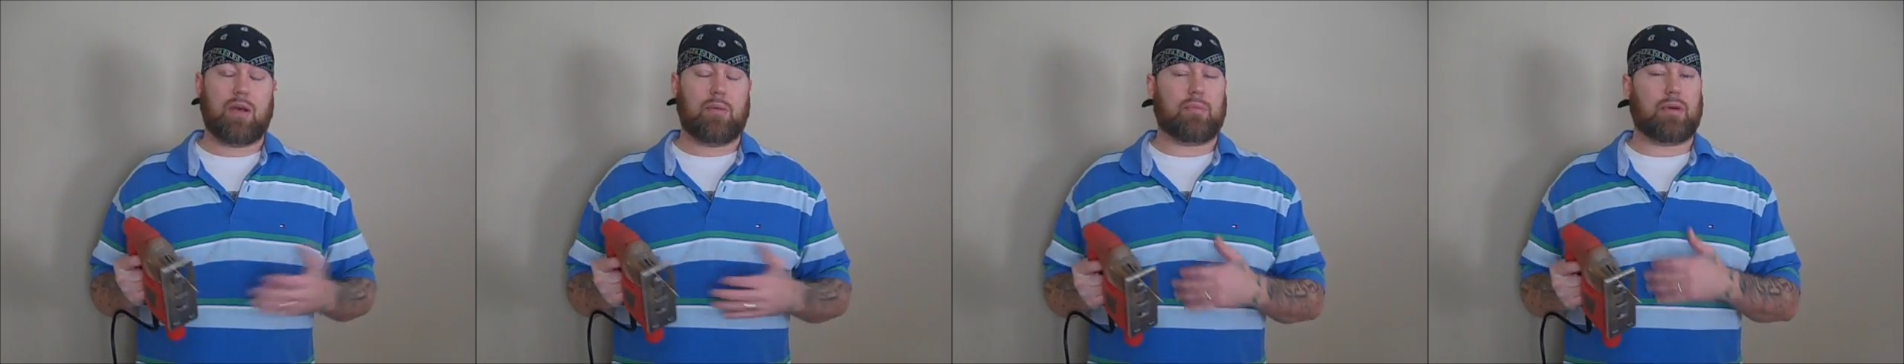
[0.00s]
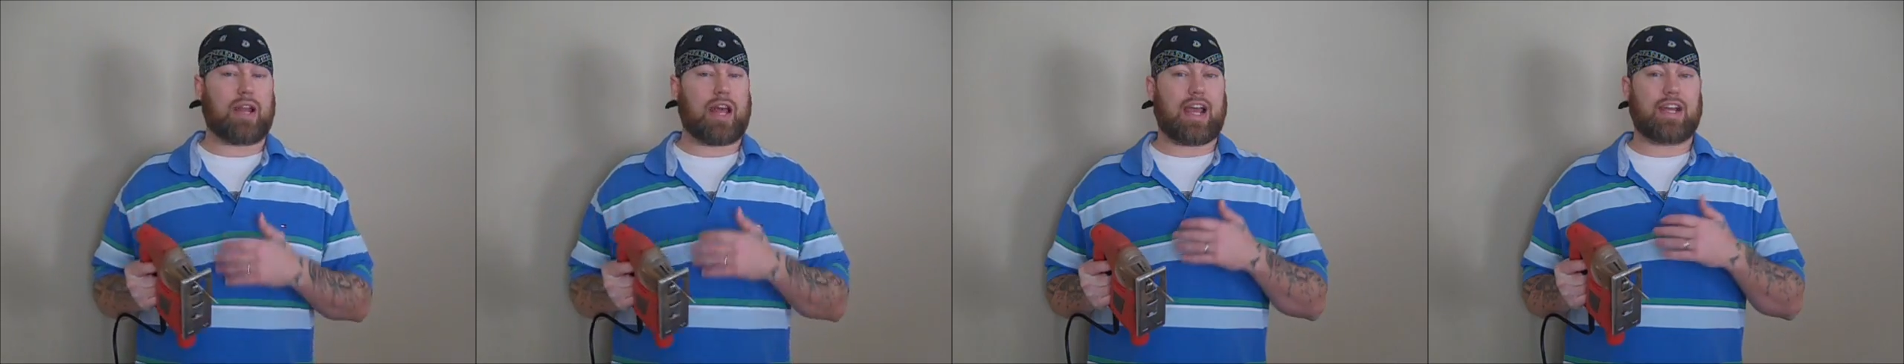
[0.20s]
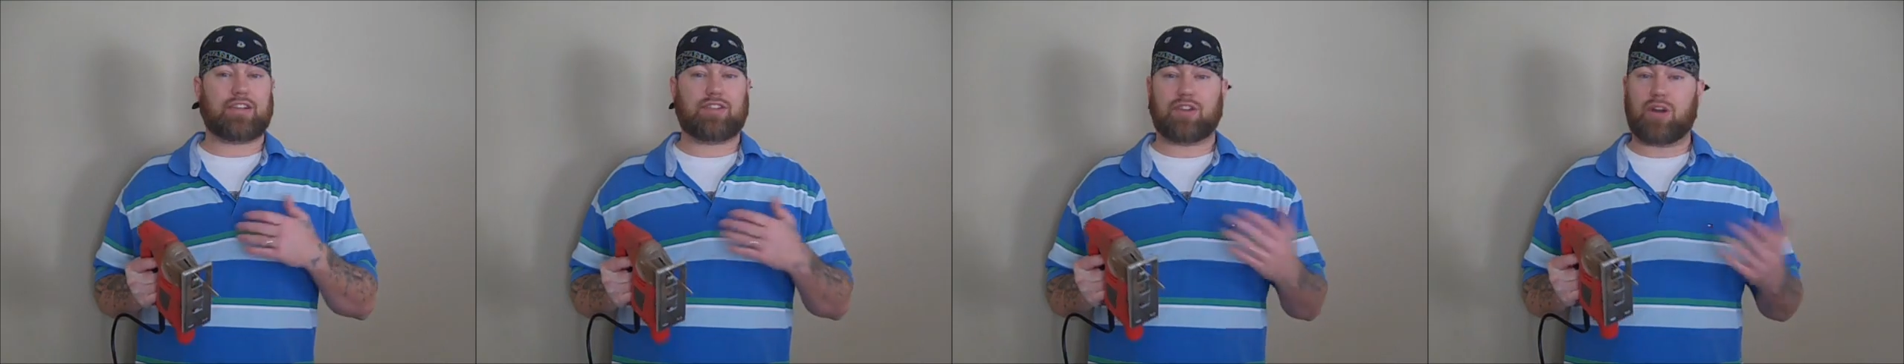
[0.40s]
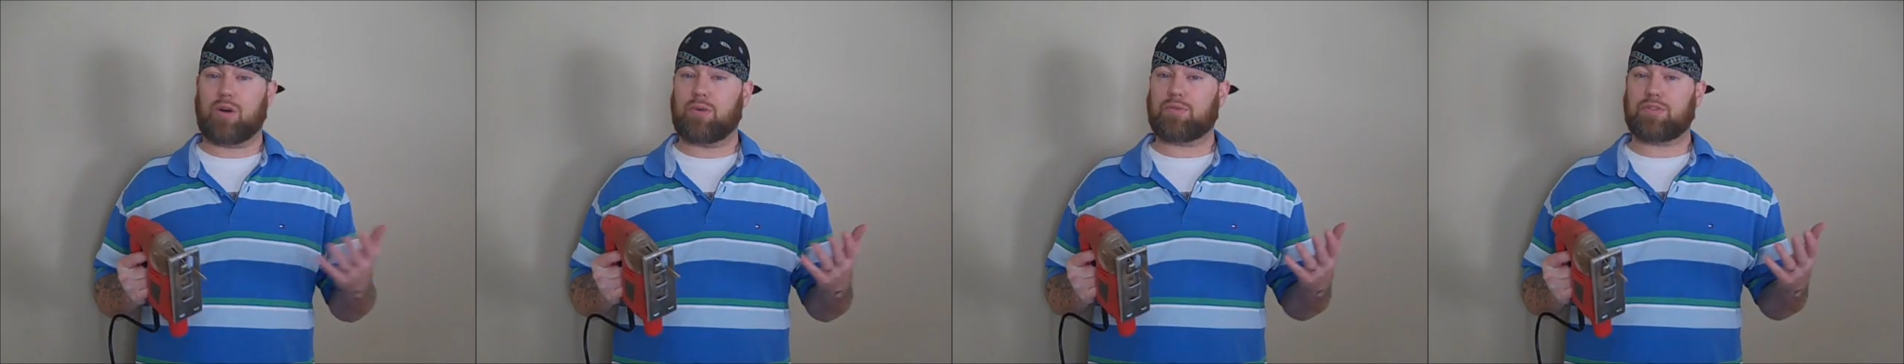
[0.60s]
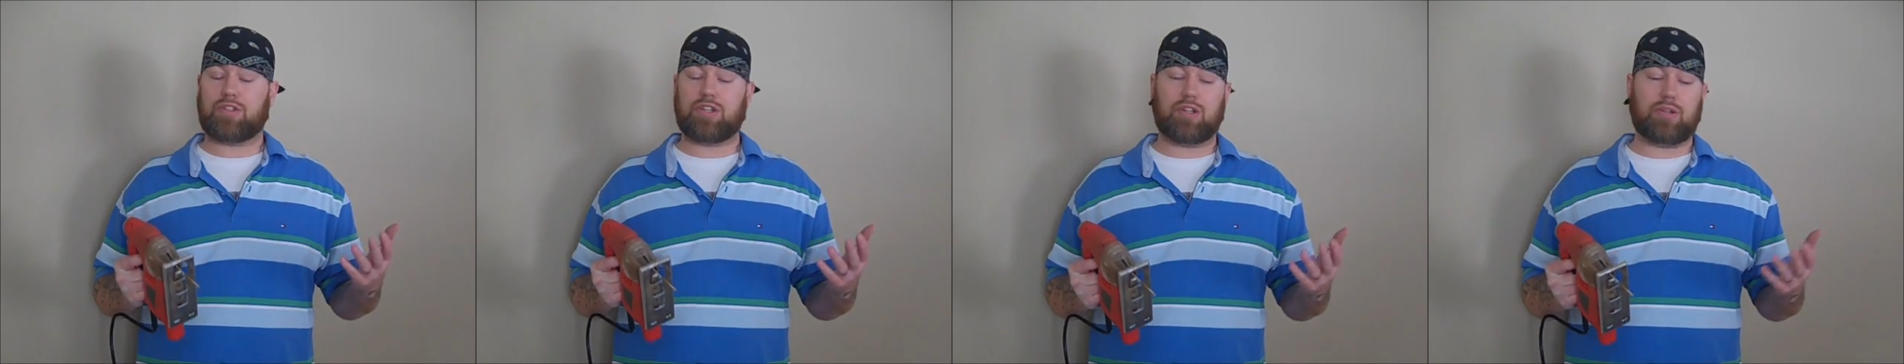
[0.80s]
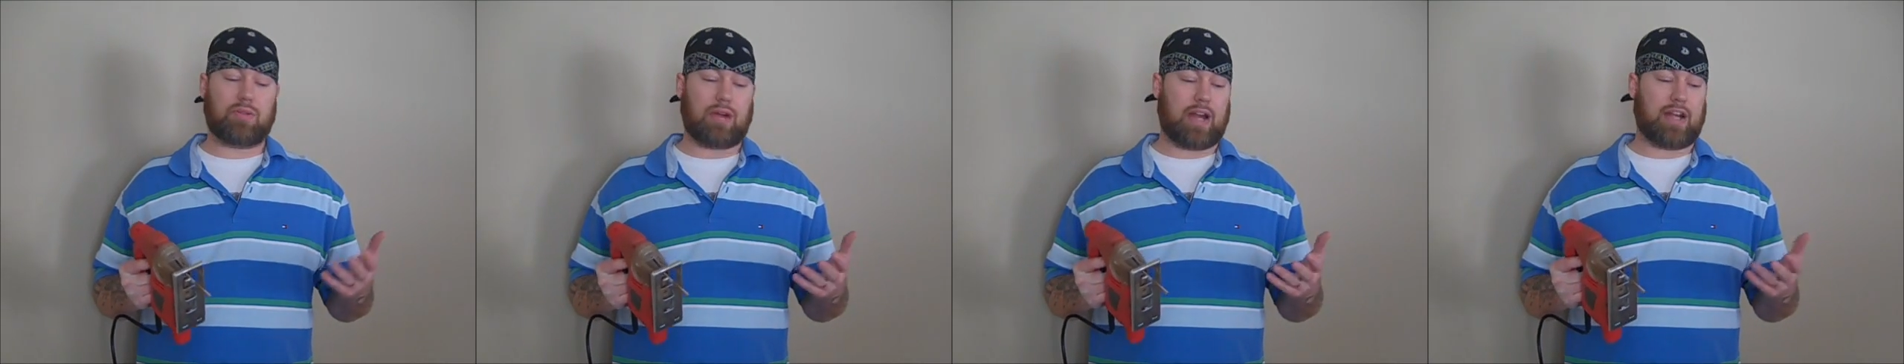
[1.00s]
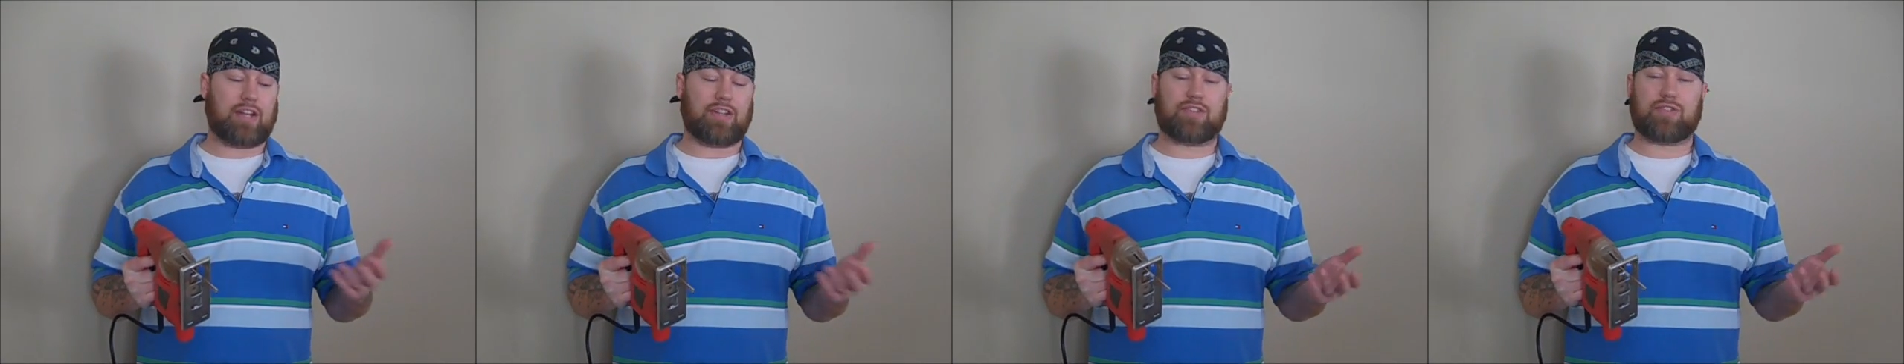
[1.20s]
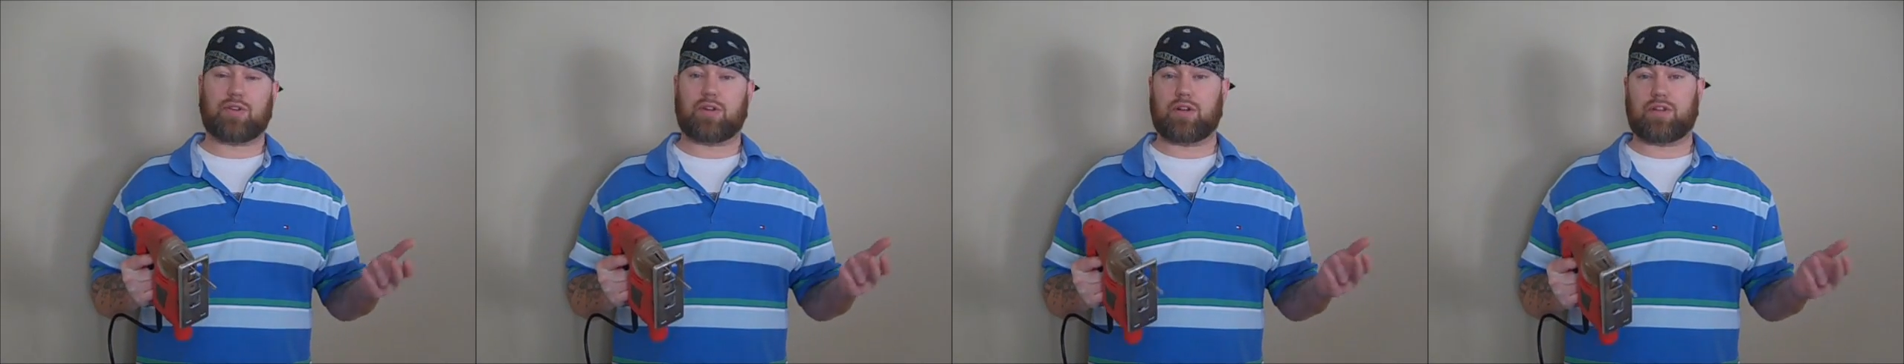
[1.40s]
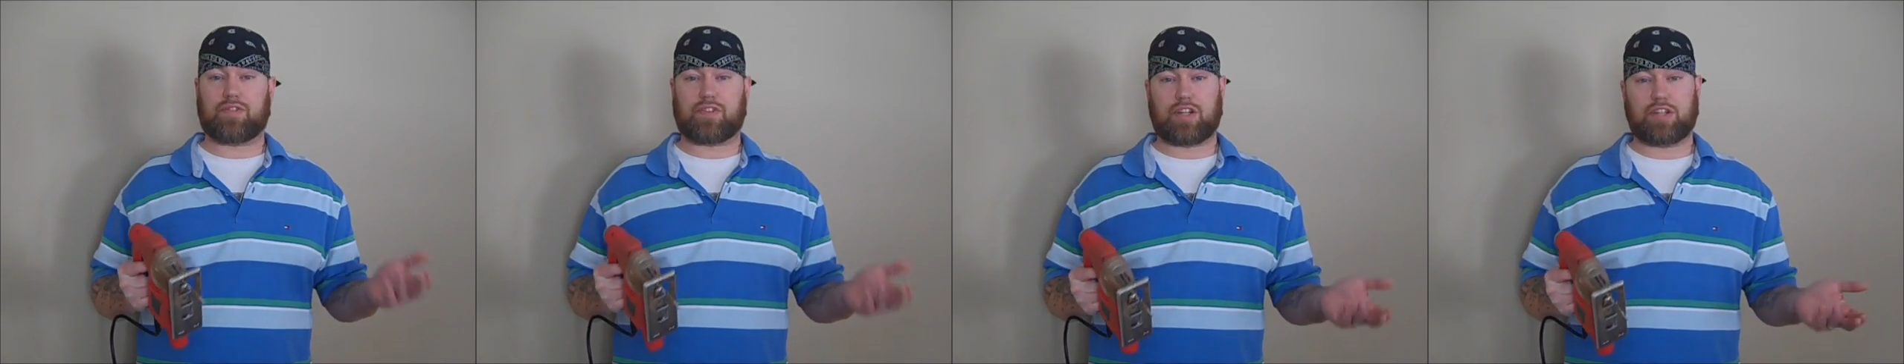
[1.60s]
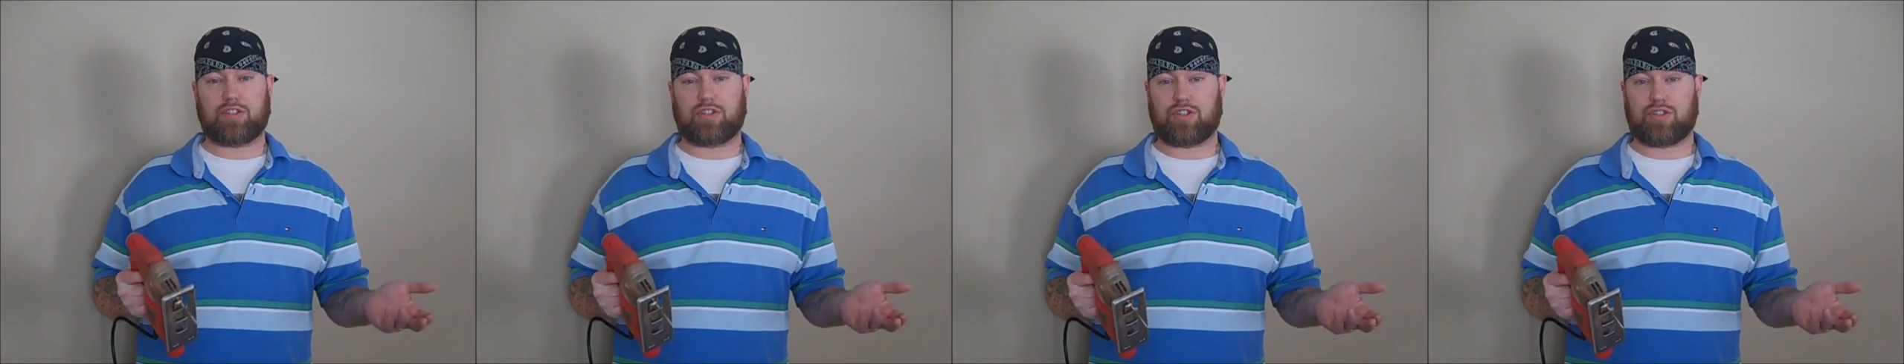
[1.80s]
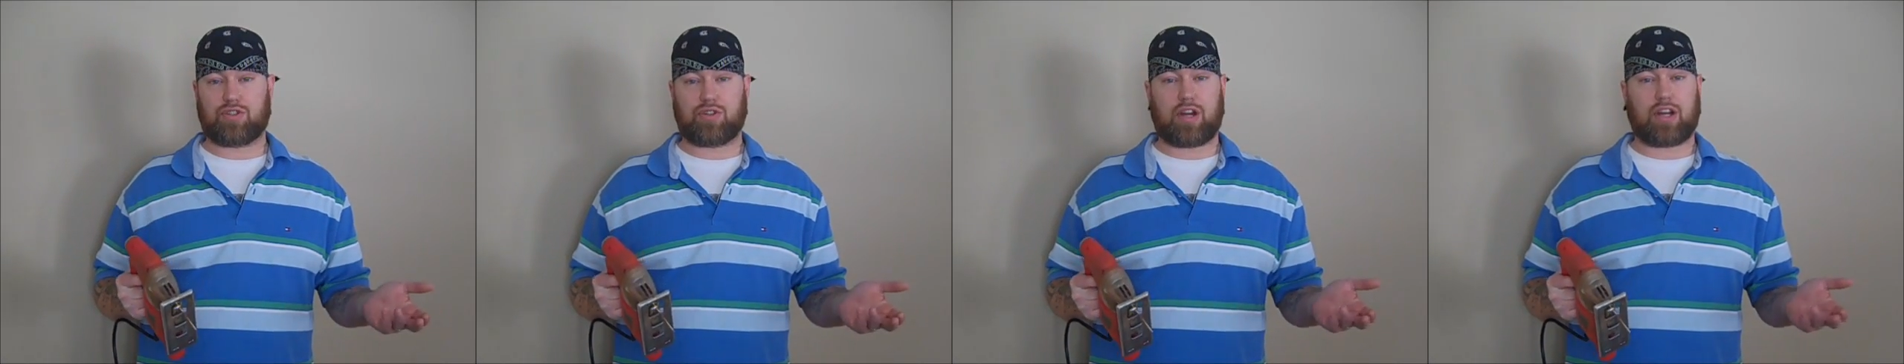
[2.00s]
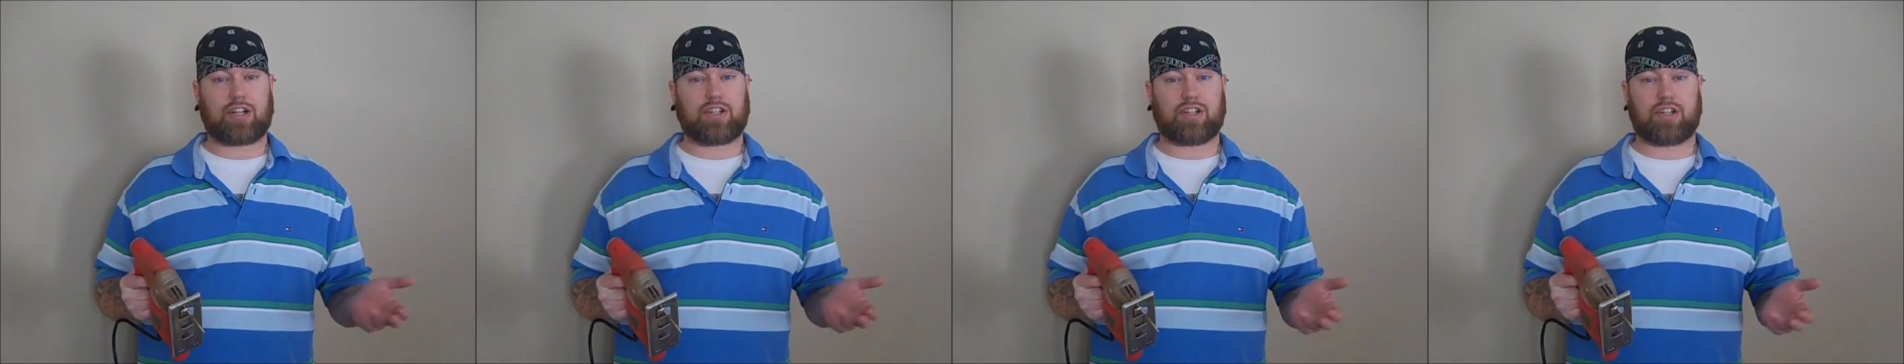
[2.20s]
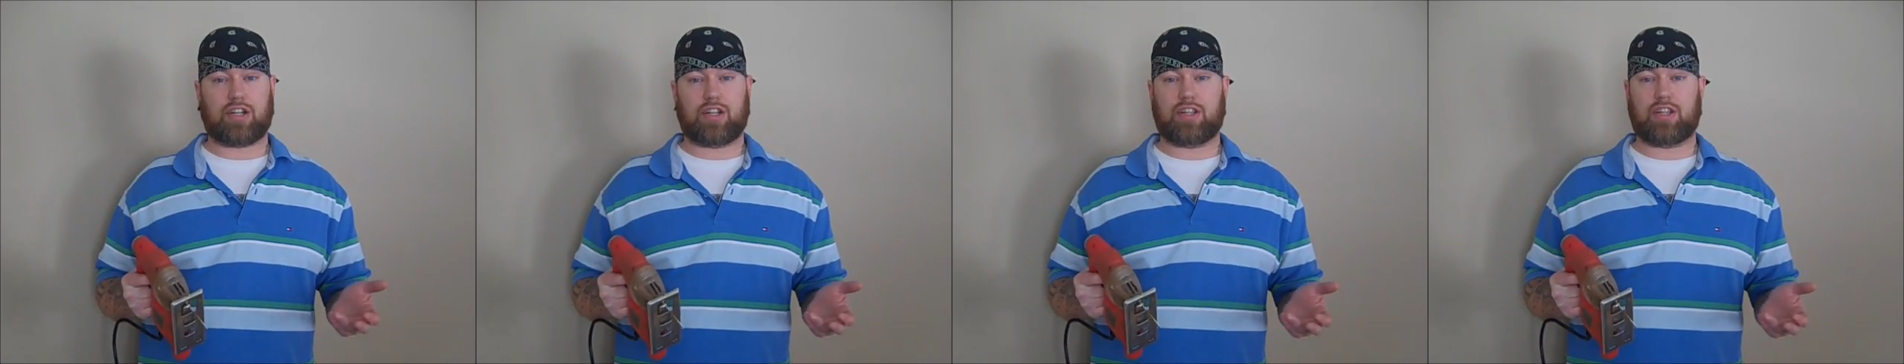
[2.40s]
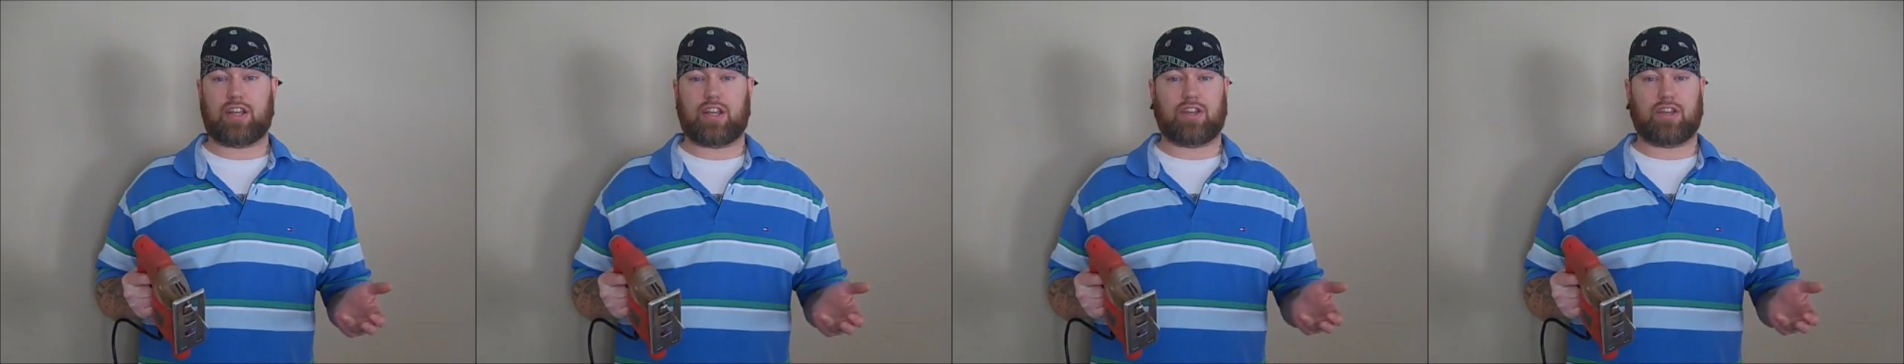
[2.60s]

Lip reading: but I don't do any sort of construction